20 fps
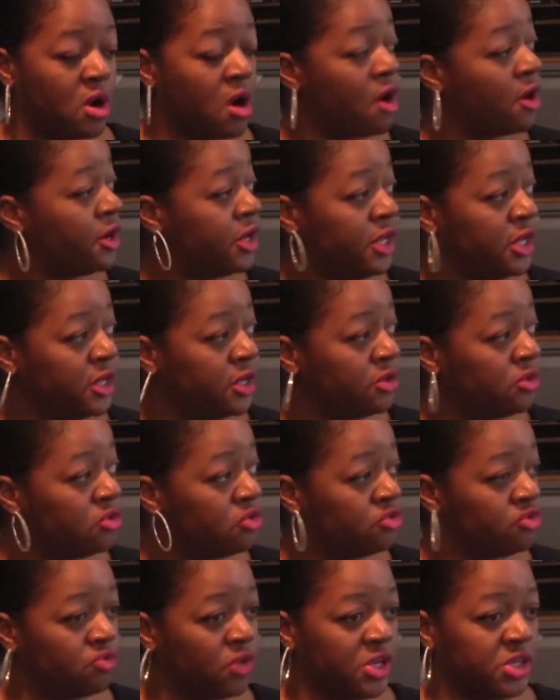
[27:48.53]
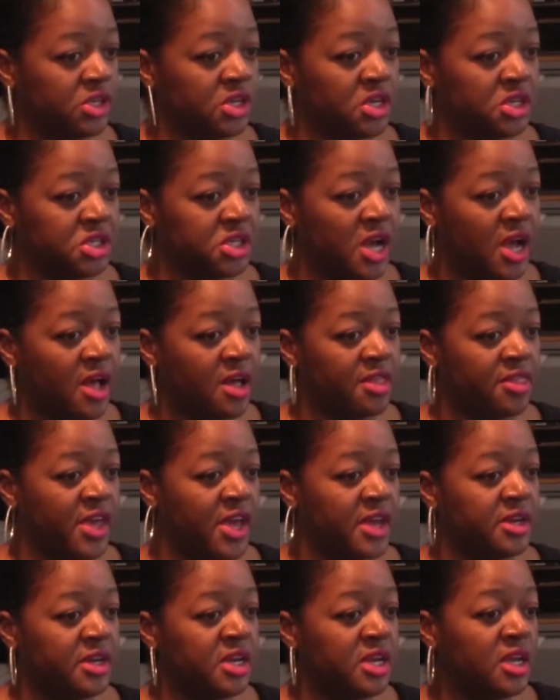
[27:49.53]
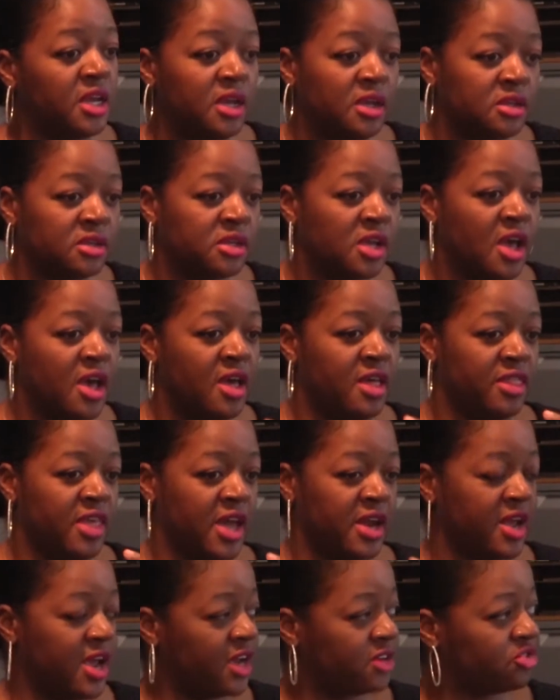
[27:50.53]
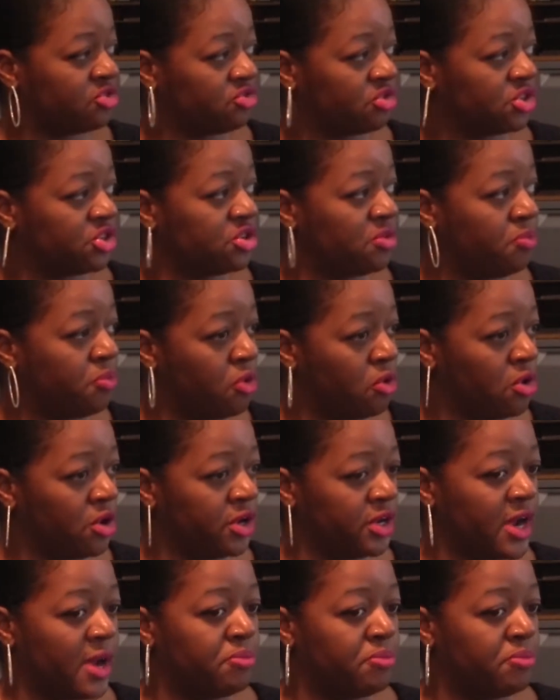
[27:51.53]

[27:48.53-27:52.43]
guardian who's raising a child that needs that extra support,